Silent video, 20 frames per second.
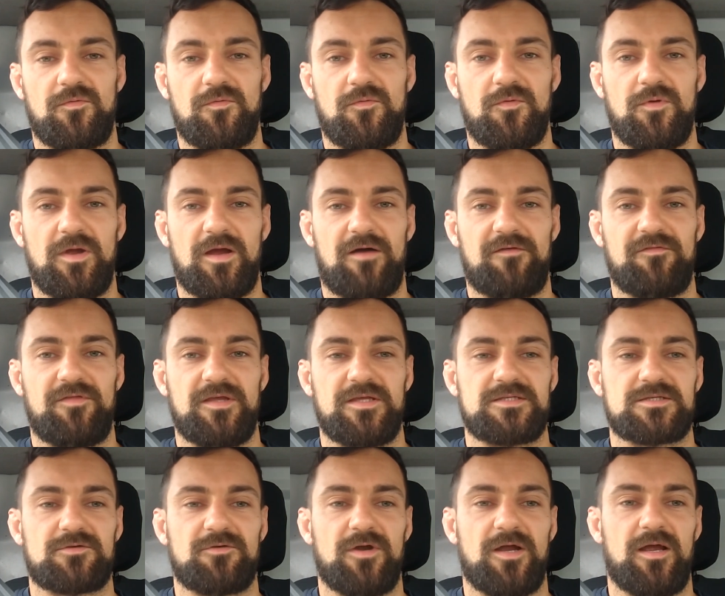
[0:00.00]
we have
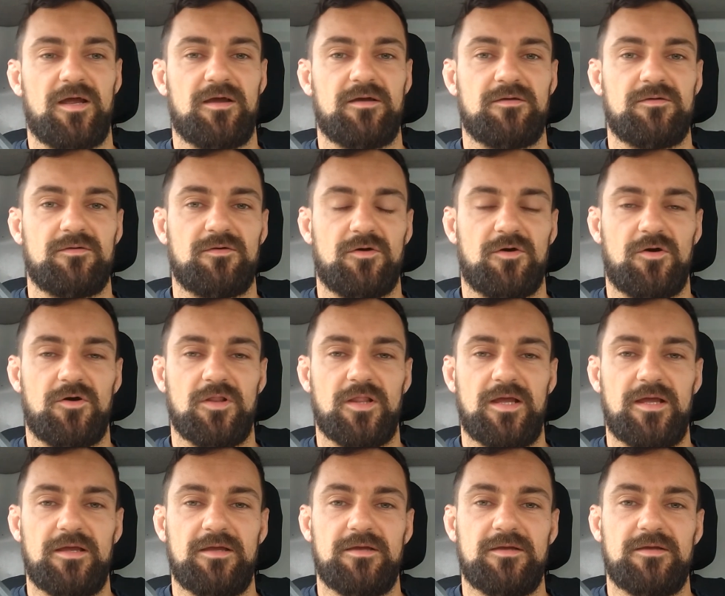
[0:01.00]
this great, holy,